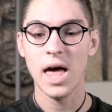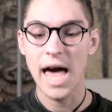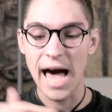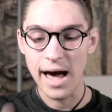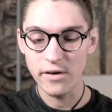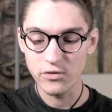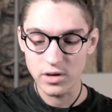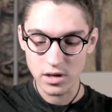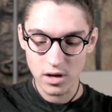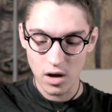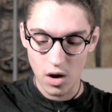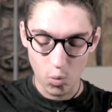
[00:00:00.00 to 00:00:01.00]
Having
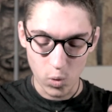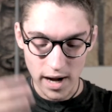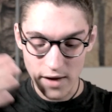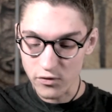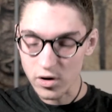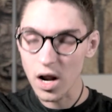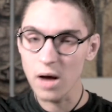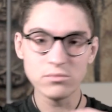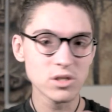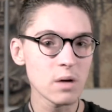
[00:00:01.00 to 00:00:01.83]
whatever comes